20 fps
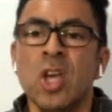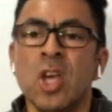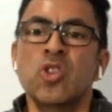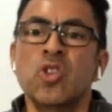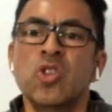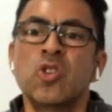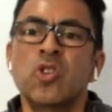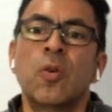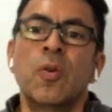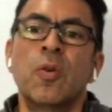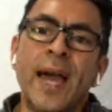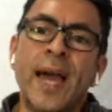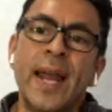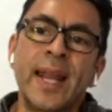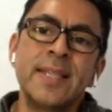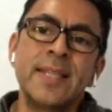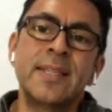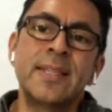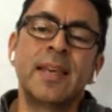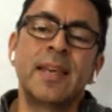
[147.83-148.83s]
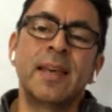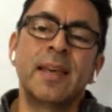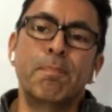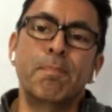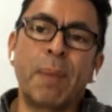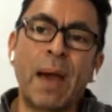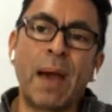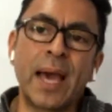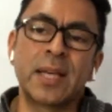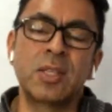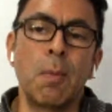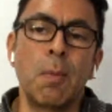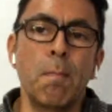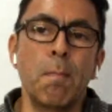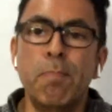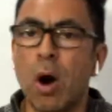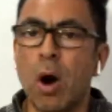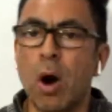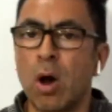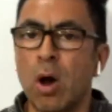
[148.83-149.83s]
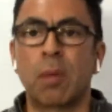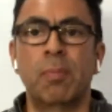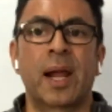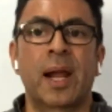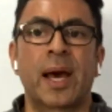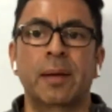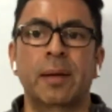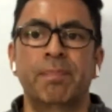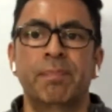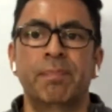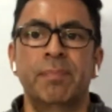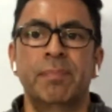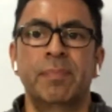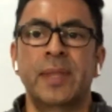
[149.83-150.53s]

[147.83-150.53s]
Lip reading: So that is the bank's bottom line.